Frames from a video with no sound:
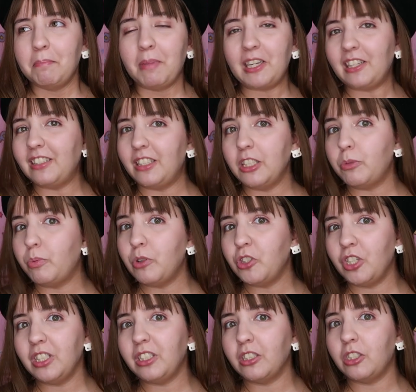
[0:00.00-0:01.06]
because this
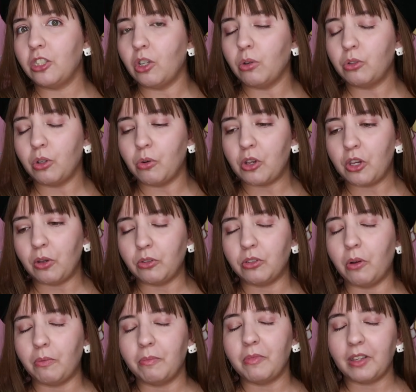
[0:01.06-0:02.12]
brooch is so, so cute.
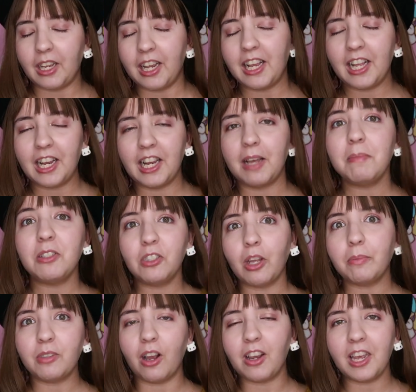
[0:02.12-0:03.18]
So let me
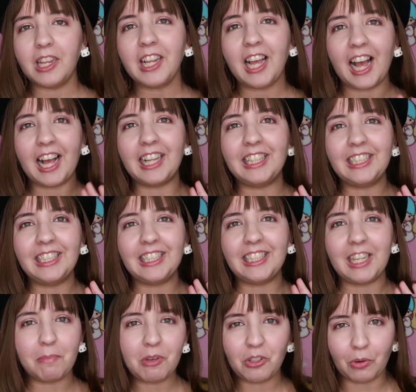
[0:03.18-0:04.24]
stop talking and
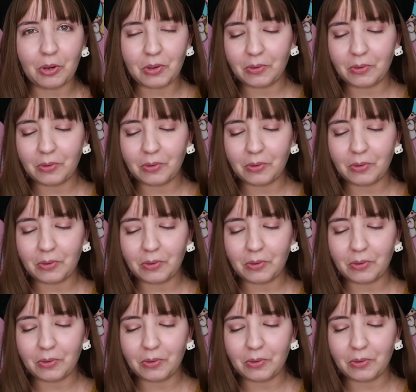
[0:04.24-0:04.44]
let me show